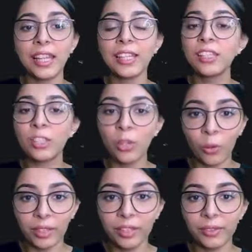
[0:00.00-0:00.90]
and saw
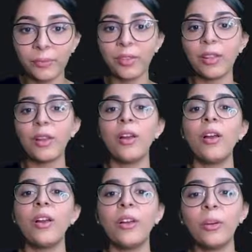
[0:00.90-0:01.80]
it.
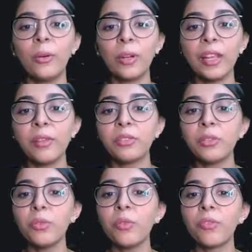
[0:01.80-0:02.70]
Okay,
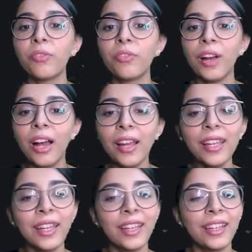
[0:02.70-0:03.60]
so why
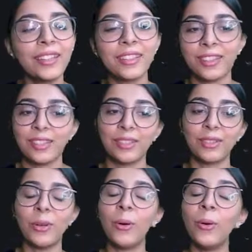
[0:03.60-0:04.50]
here it is
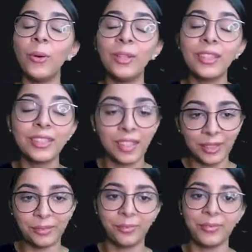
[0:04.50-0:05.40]
all the
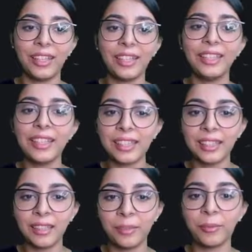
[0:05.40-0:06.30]
time? He
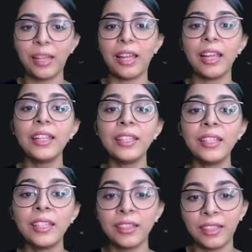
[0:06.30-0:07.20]
exclaimed
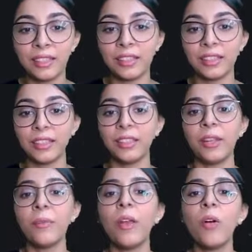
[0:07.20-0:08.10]
indignantly.
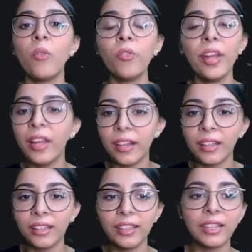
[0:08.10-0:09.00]
Where?
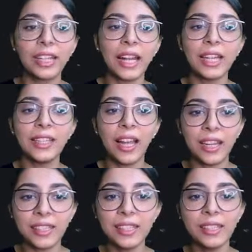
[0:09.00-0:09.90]
Cried
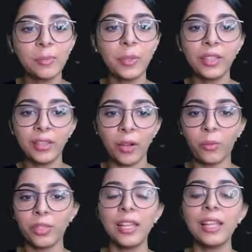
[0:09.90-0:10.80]
Harris, spinning round.
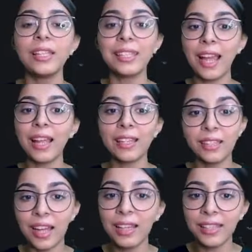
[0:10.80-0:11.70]

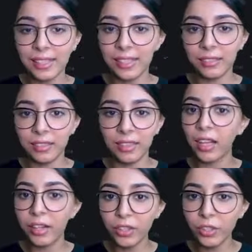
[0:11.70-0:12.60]
Stand still,
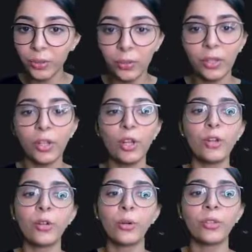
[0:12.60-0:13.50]
can't you?
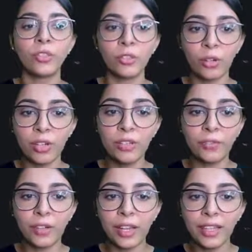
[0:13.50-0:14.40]
Roared George,
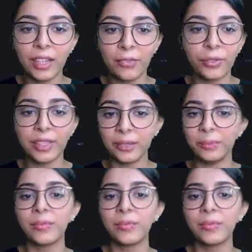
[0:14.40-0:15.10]
flying after him.